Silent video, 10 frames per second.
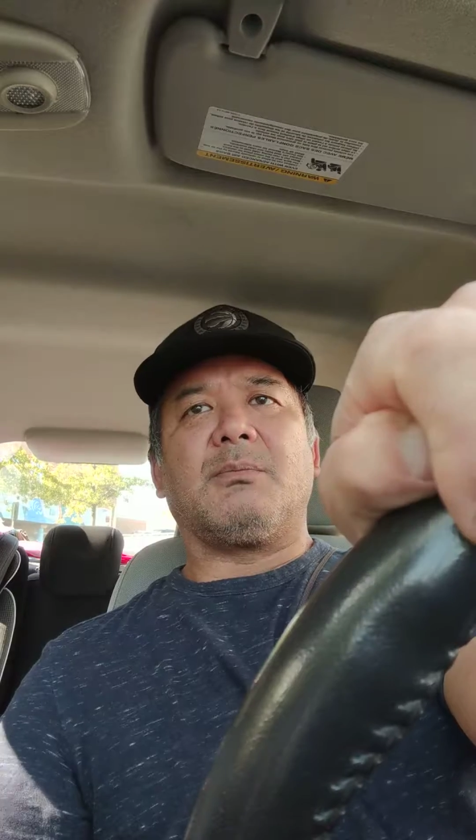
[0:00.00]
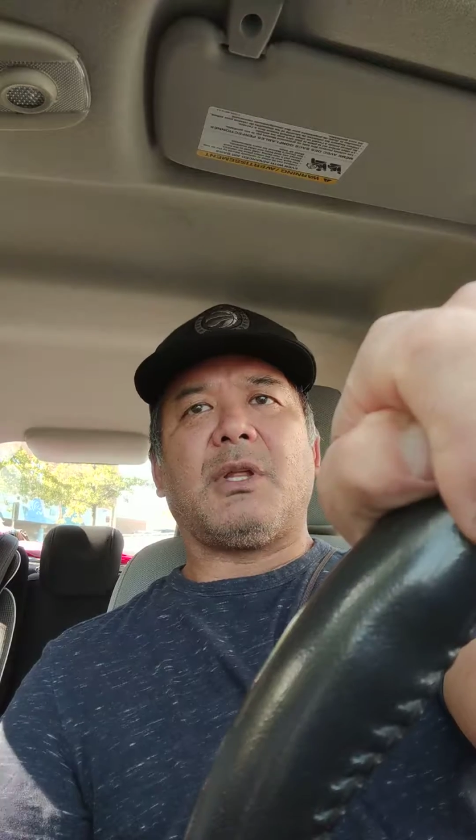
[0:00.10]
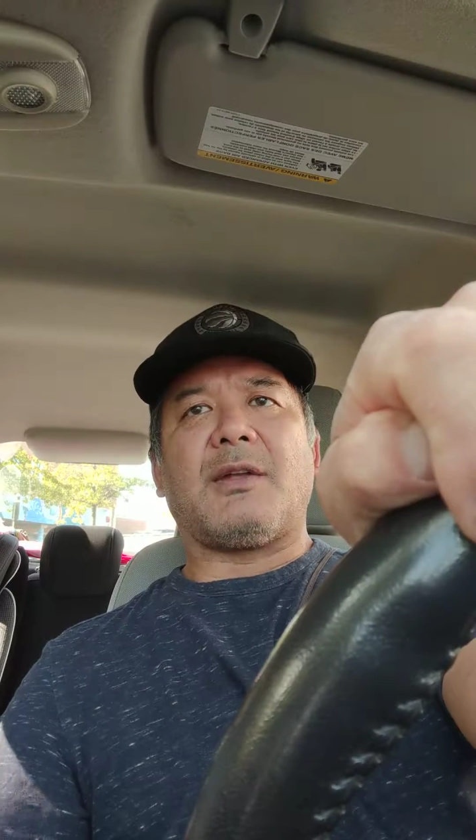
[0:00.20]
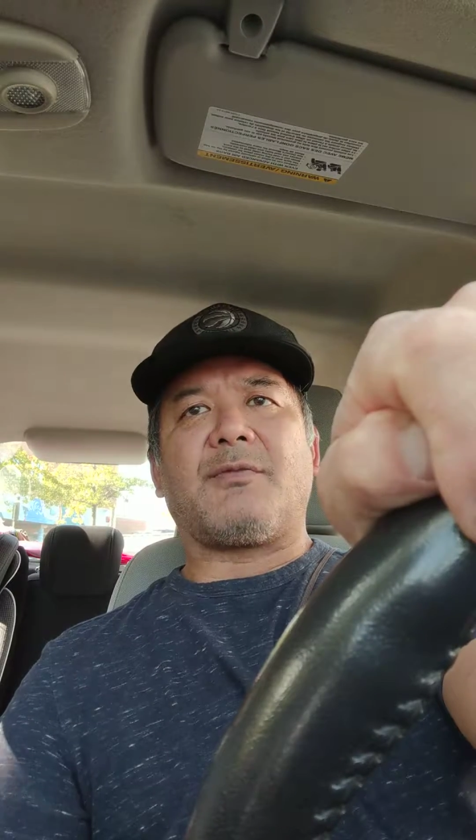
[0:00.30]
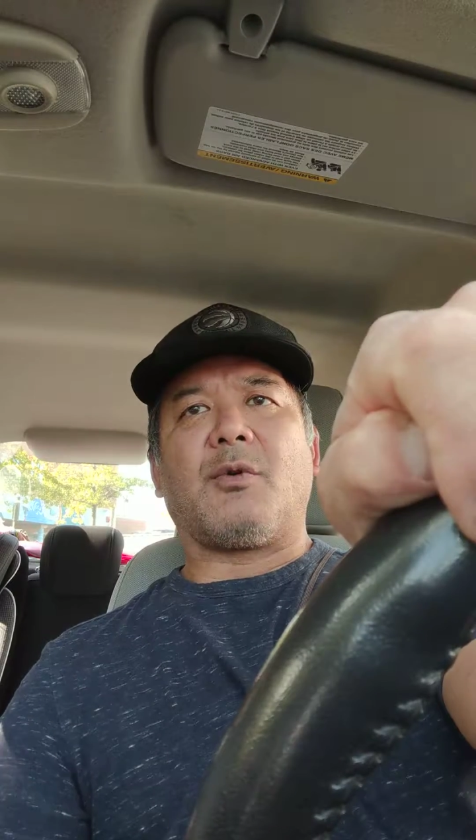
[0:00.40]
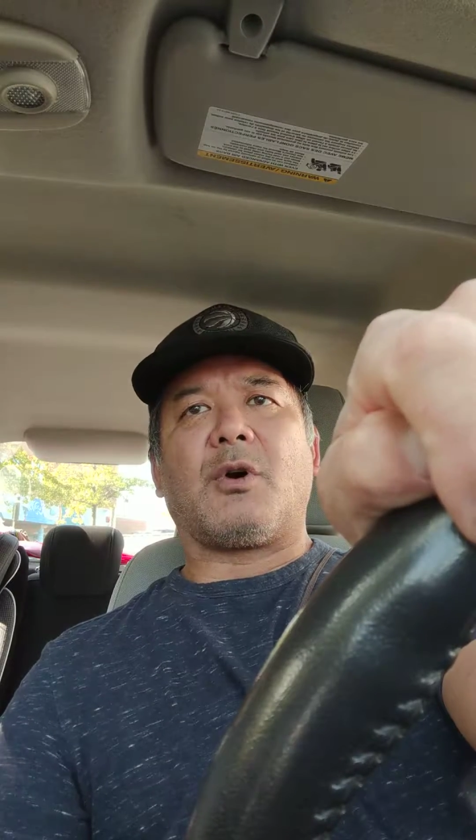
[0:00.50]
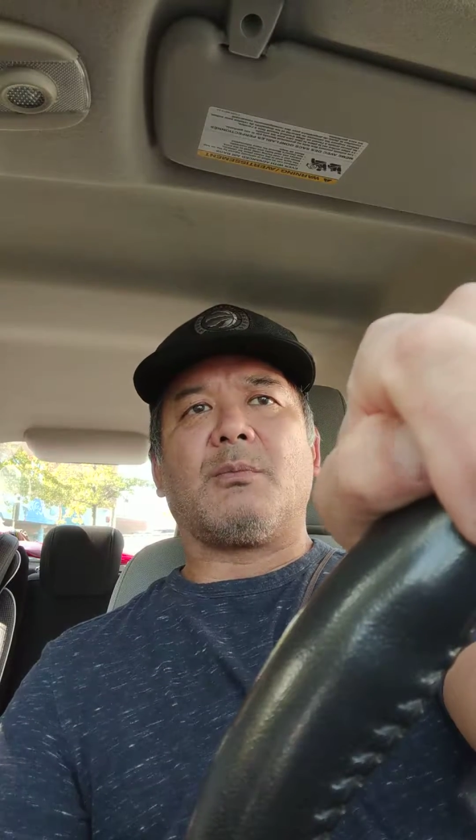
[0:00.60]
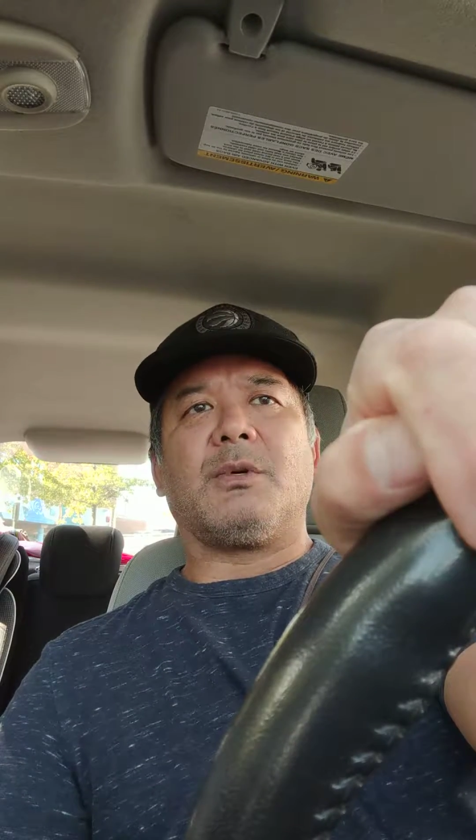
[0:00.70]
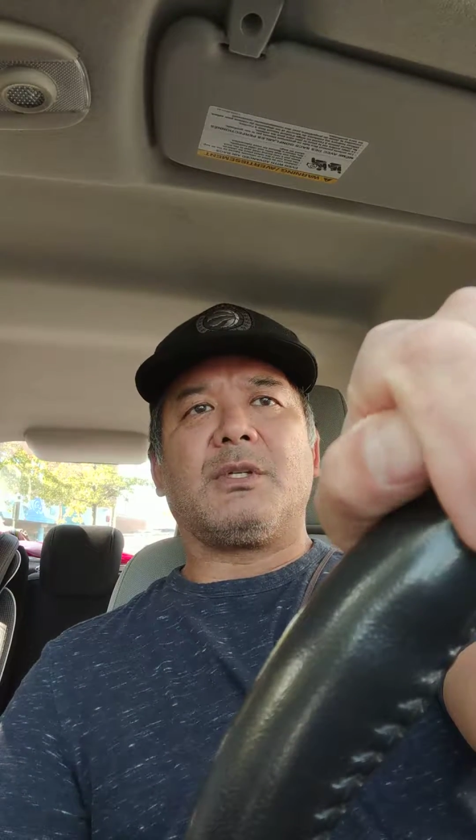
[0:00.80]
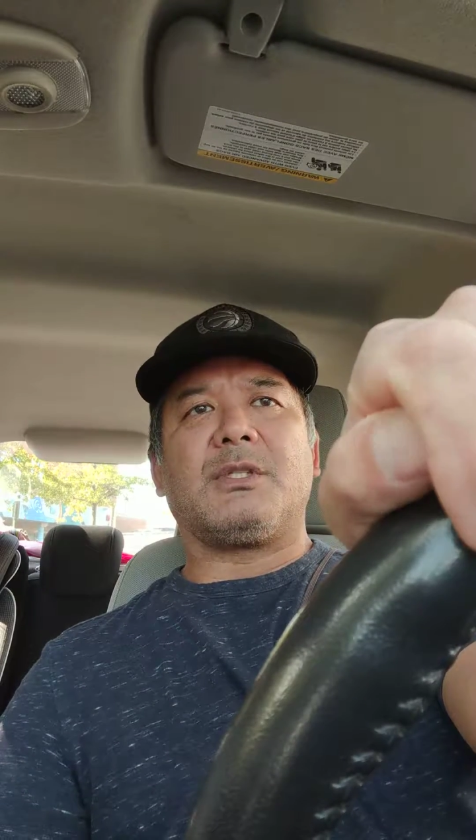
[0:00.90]

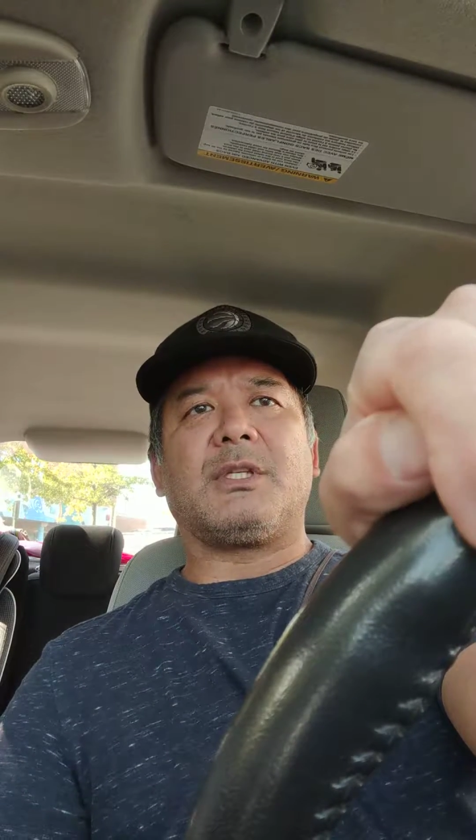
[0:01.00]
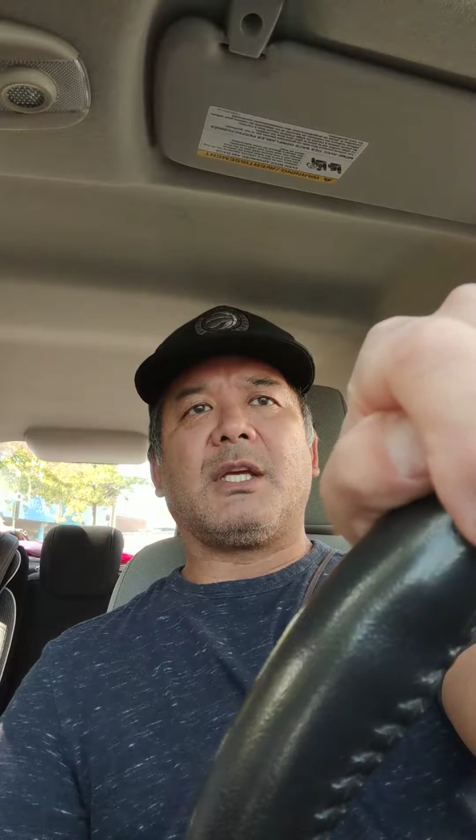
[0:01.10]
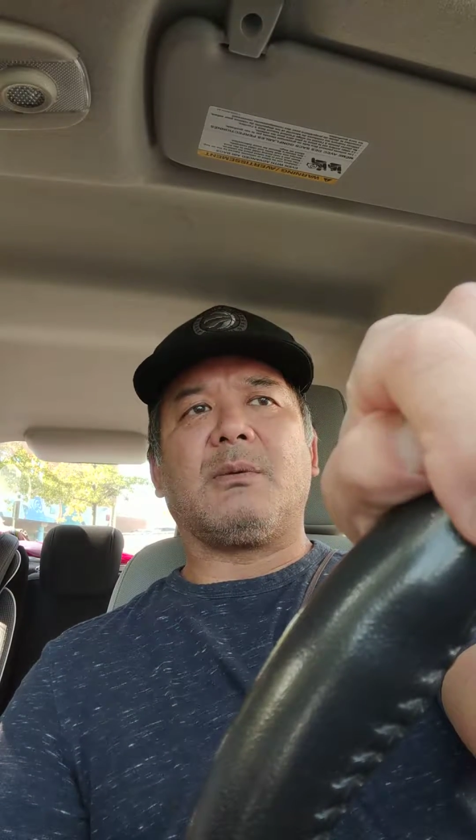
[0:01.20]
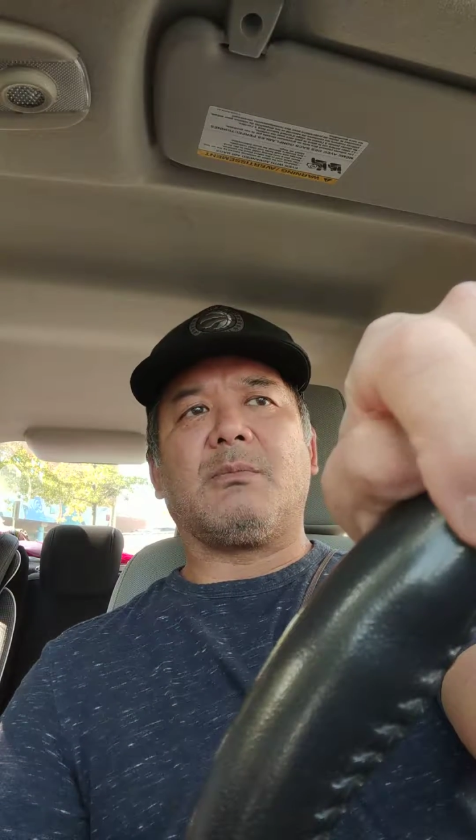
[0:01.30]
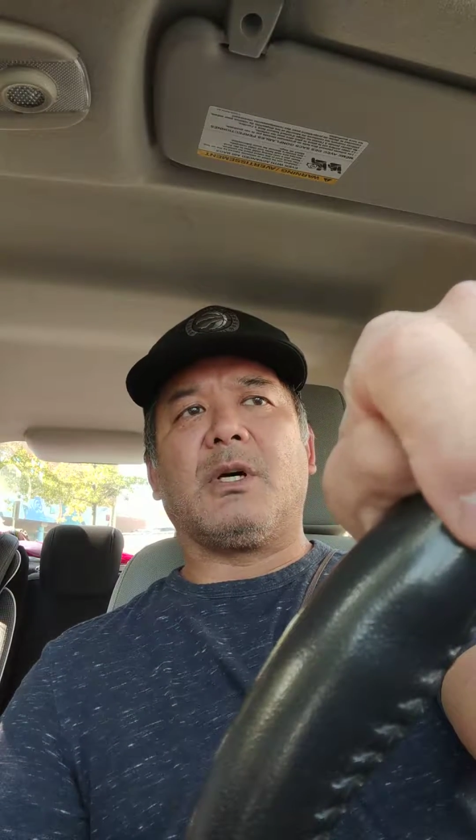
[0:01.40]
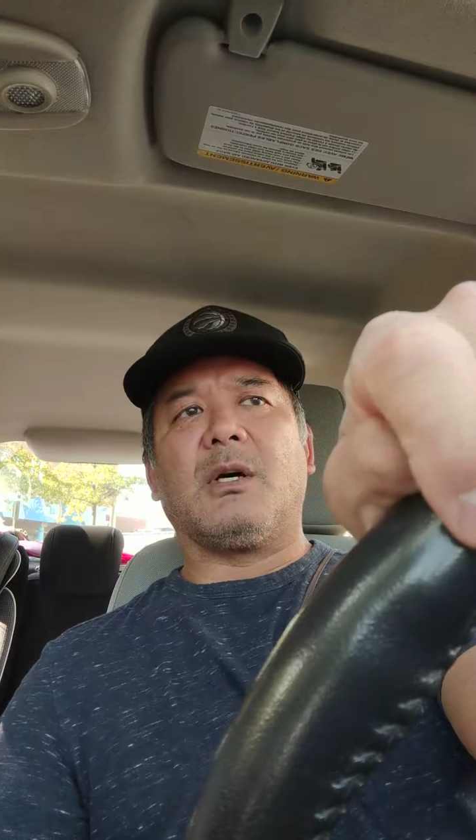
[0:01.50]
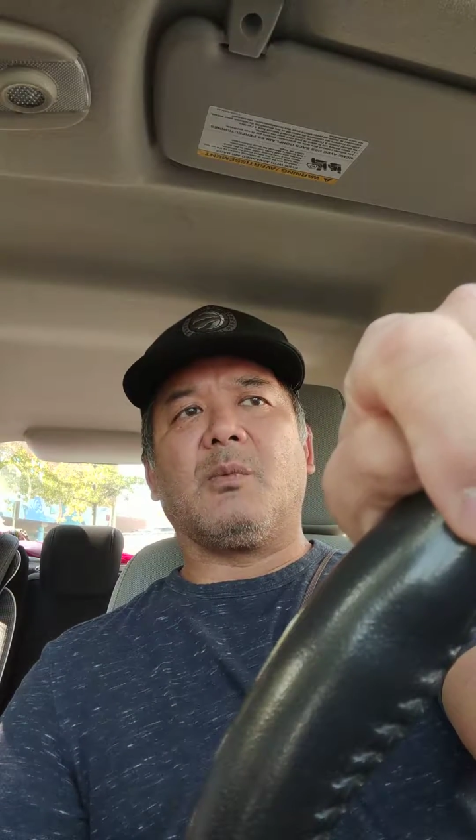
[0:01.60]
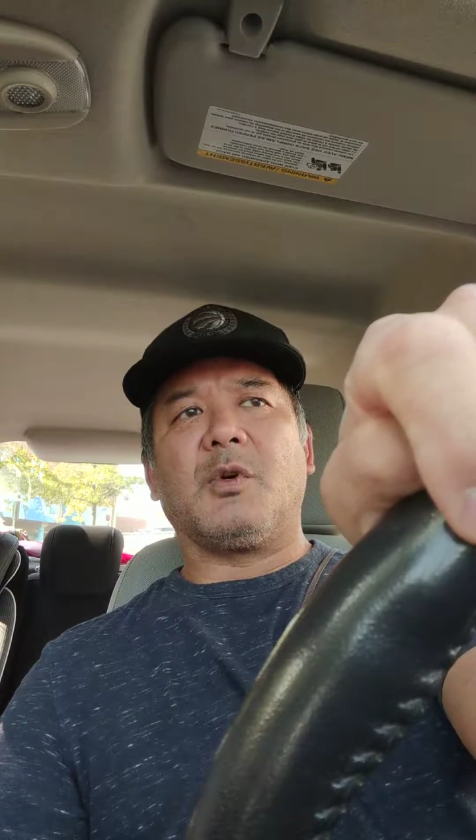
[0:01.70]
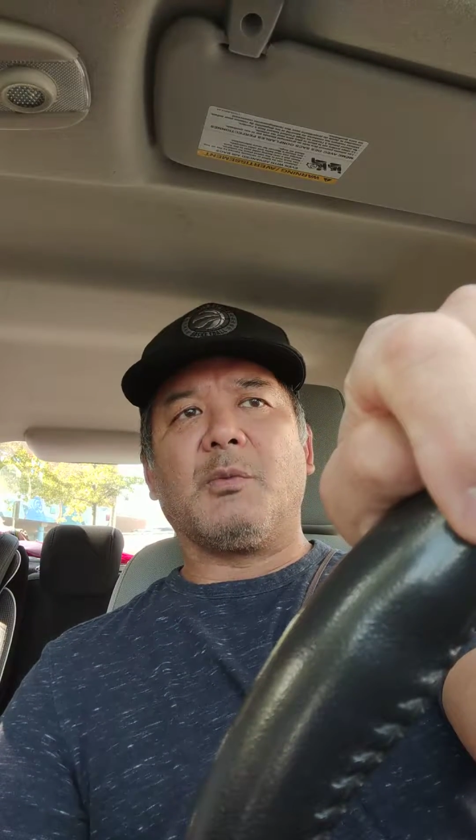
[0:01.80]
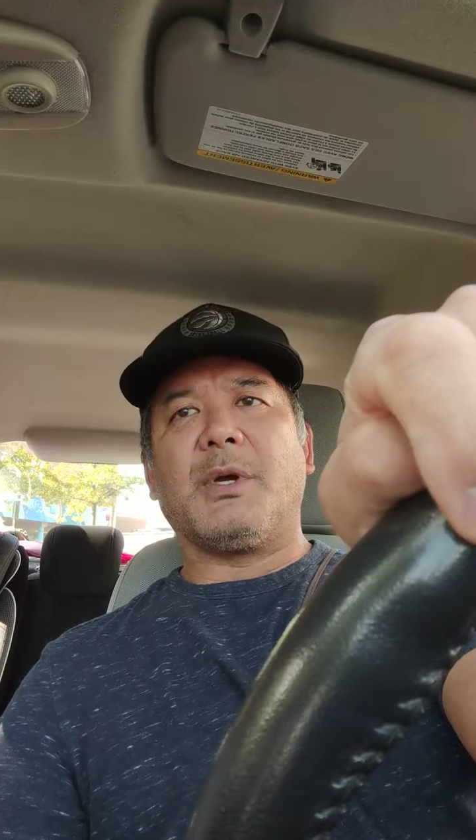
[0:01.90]
platform, same
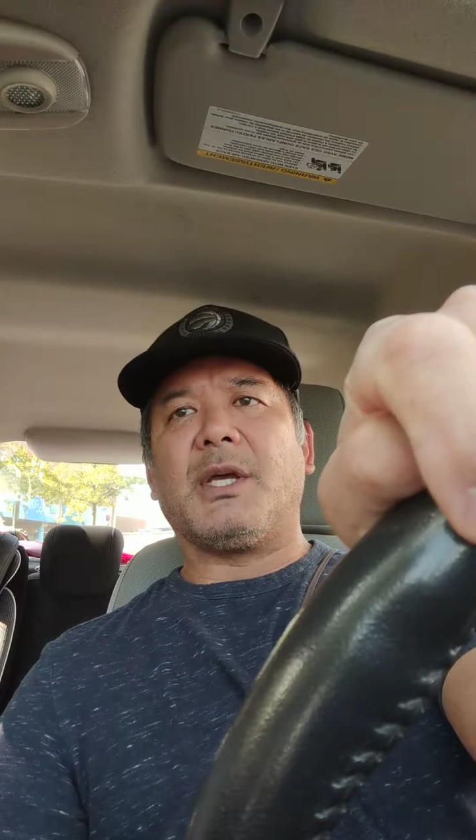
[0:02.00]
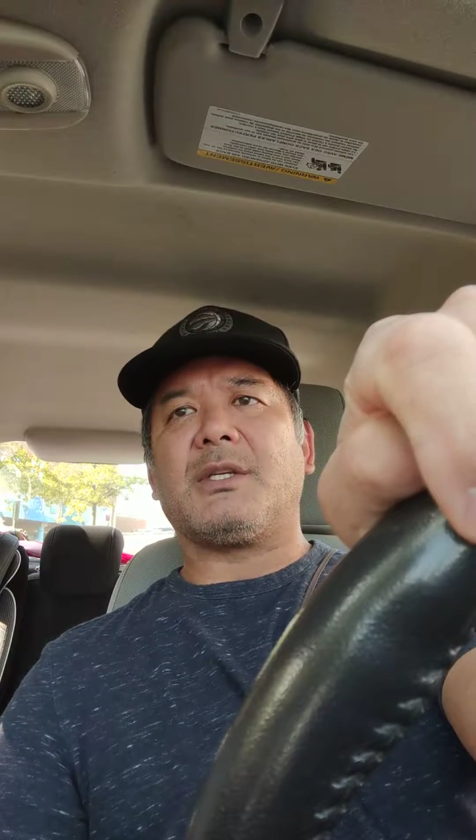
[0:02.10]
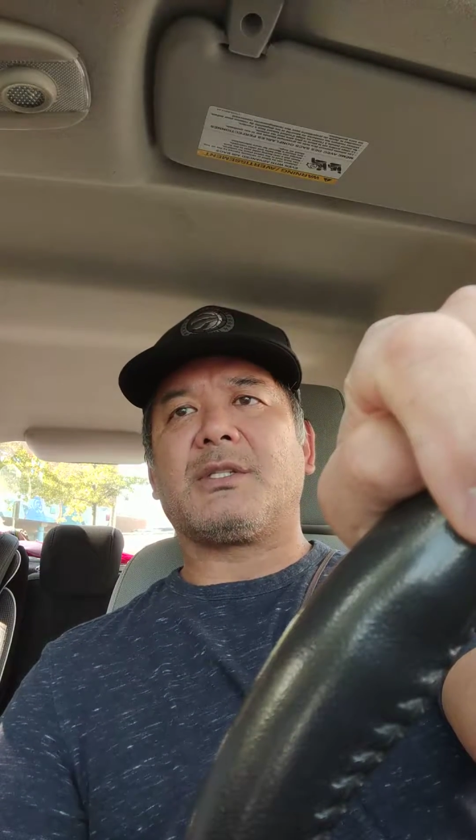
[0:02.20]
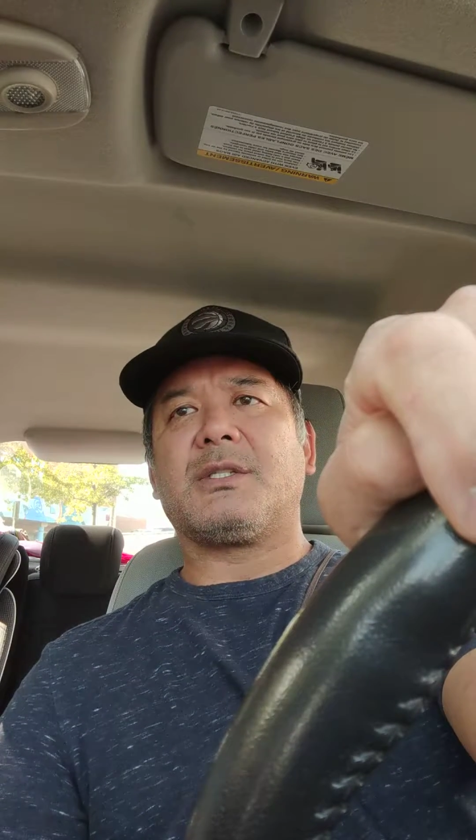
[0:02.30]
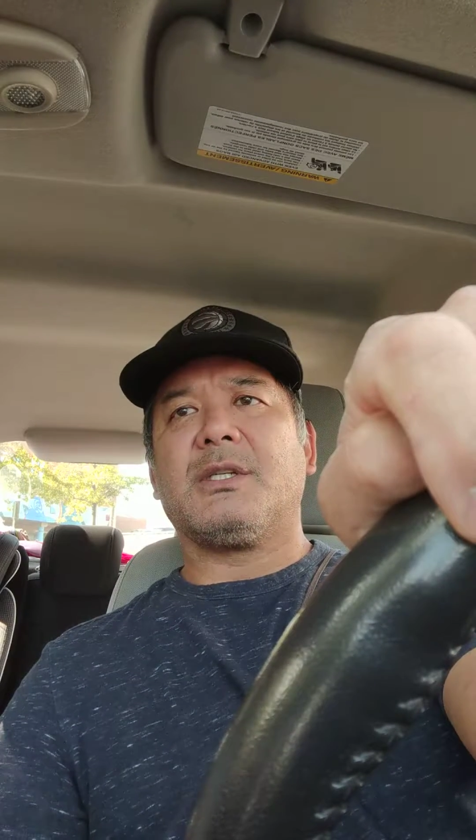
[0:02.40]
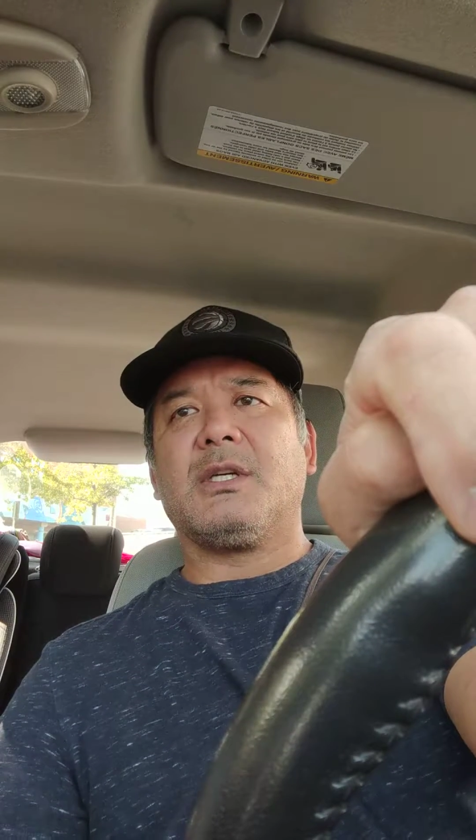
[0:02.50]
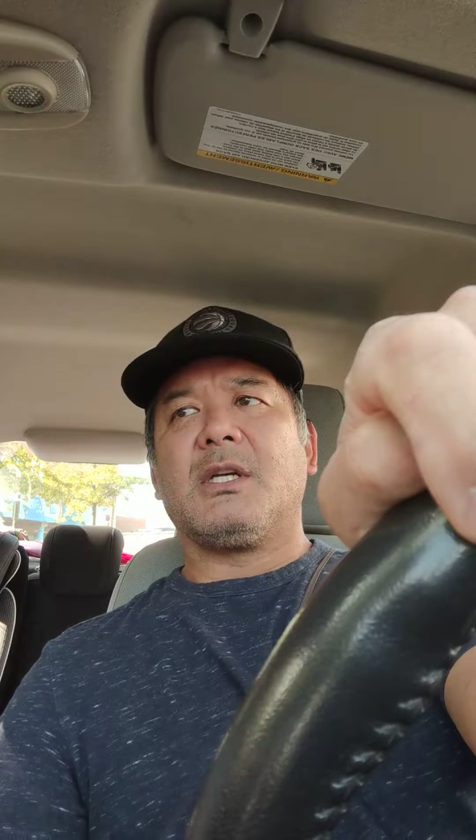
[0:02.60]
wheelbase,